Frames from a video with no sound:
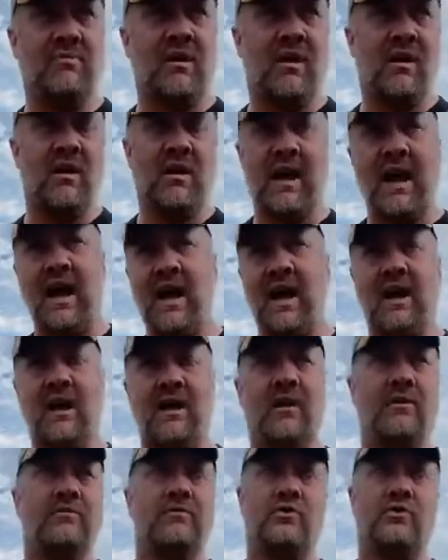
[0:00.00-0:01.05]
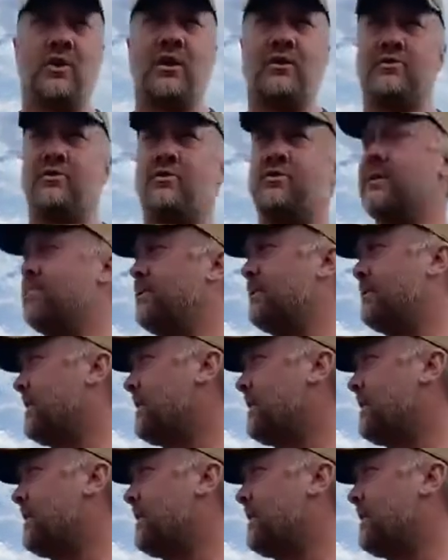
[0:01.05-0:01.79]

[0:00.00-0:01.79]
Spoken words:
high on drugs or something